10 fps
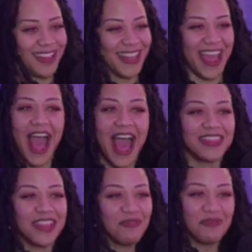Like, I
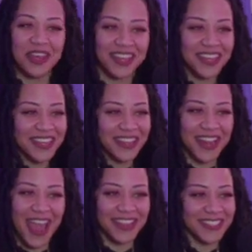love me a London
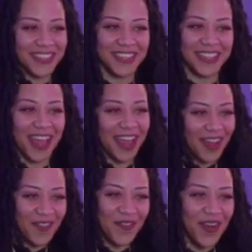accent. Like,
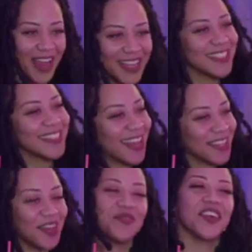what? I
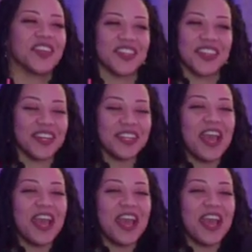love me a London